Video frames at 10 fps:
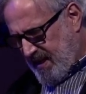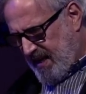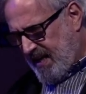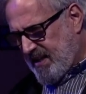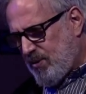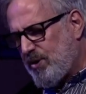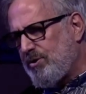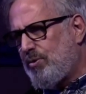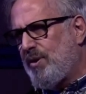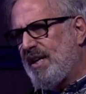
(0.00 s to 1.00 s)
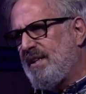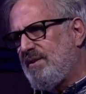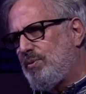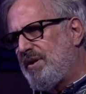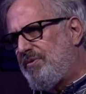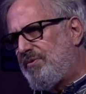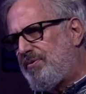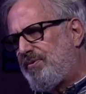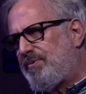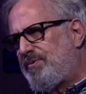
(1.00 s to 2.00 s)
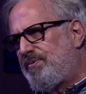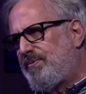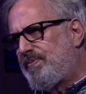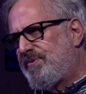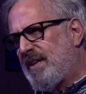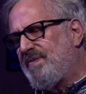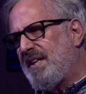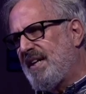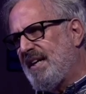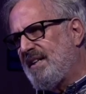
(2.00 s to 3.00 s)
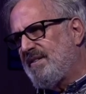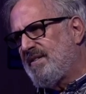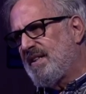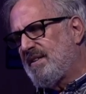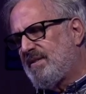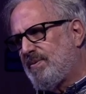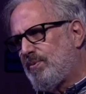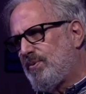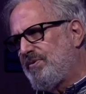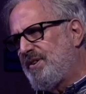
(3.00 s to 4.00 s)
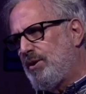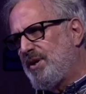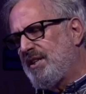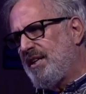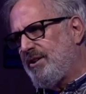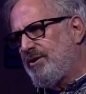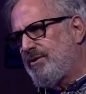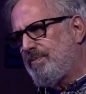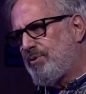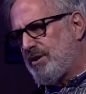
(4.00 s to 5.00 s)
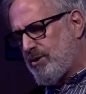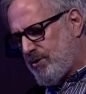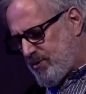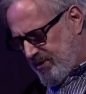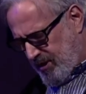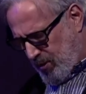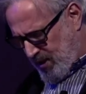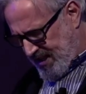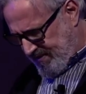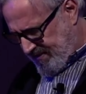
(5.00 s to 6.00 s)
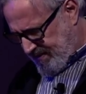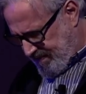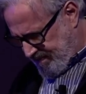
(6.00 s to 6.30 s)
And I want to end with something else that revealed when I heard Brother Cornel West